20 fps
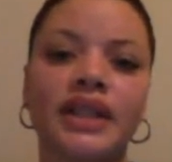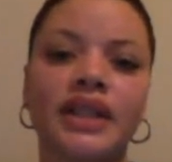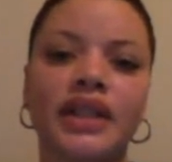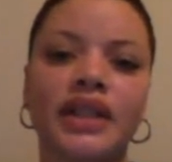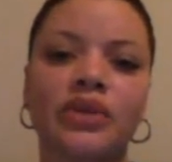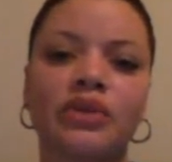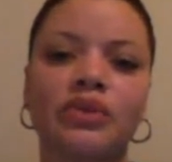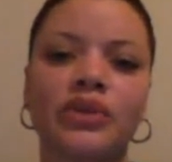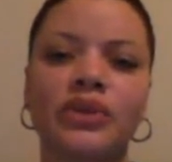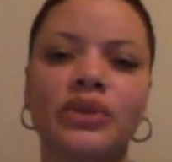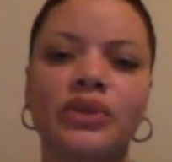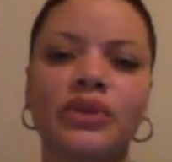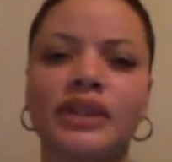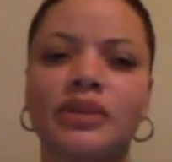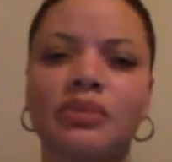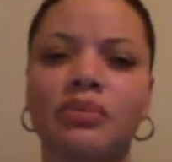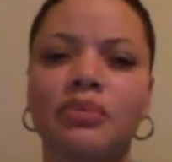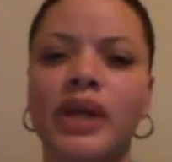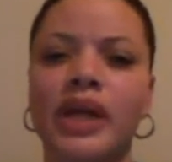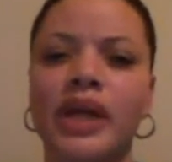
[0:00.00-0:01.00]
get Roose's
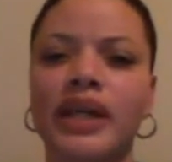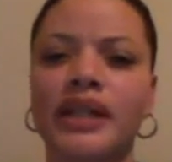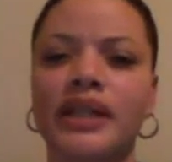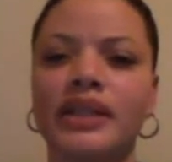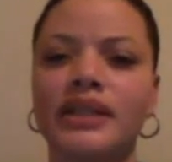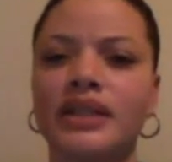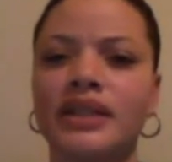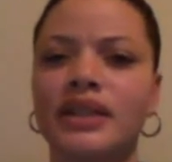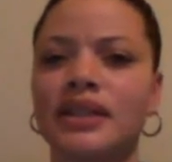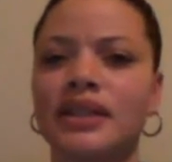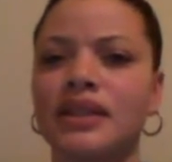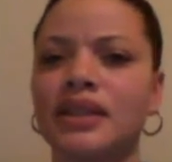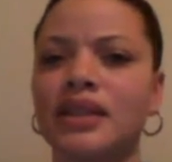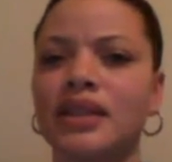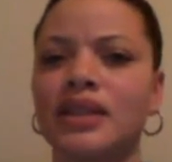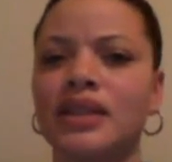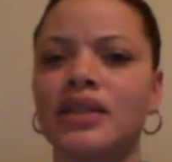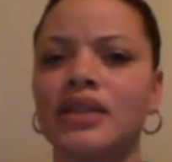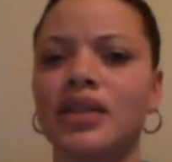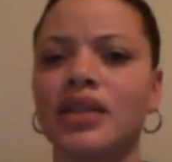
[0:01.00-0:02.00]
men to
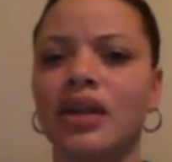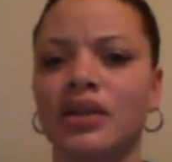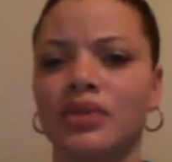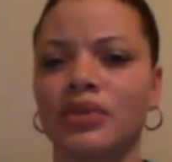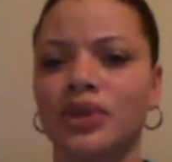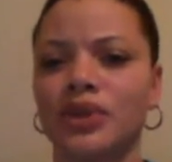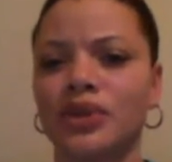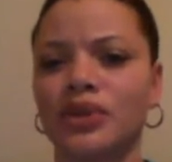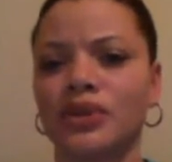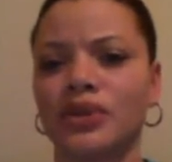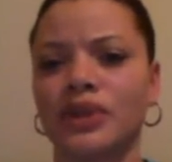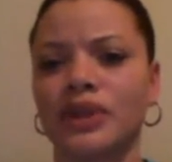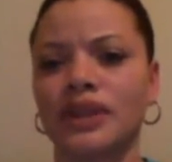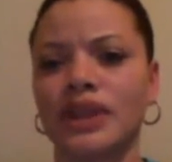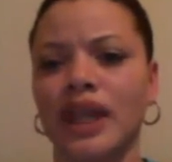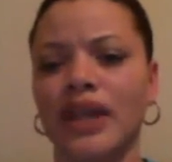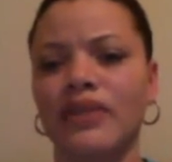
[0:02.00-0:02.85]
turn on Roose.